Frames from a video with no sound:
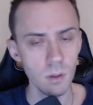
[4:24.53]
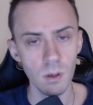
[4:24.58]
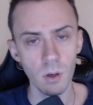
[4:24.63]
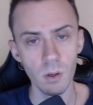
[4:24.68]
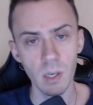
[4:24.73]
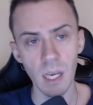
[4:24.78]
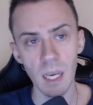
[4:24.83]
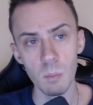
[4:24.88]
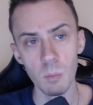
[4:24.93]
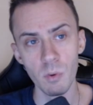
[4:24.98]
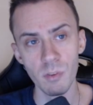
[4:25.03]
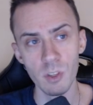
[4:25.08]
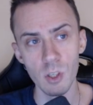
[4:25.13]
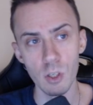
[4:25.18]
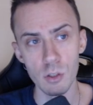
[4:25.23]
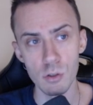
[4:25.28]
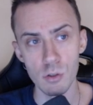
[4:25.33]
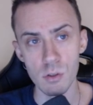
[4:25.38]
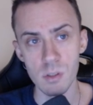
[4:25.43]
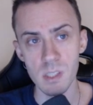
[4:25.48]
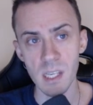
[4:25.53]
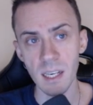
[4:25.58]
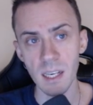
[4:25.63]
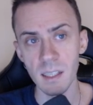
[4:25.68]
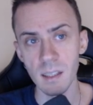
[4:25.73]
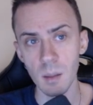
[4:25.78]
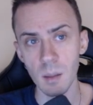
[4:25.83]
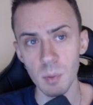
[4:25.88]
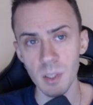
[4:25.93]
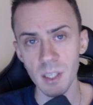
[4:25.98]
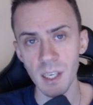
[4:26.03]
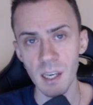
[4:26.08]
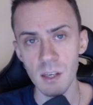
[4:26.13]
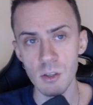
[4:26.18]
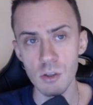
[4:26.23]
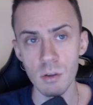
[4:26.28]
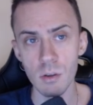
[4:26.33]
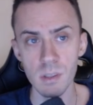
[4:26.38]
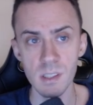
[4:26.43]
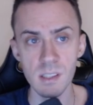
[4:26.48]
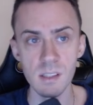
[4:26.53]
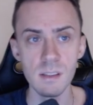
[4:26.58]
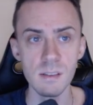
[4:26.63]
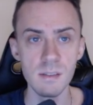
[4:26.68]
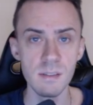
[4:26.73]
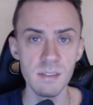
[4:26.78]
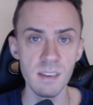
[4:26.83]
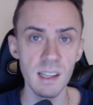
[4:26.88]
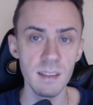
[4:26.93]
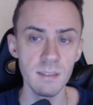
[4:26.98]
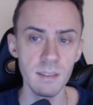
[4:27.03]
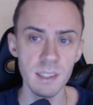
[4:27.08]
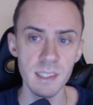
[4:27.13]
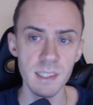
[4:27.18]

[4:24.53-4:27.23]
Okay, moving on to second application. This is Velvet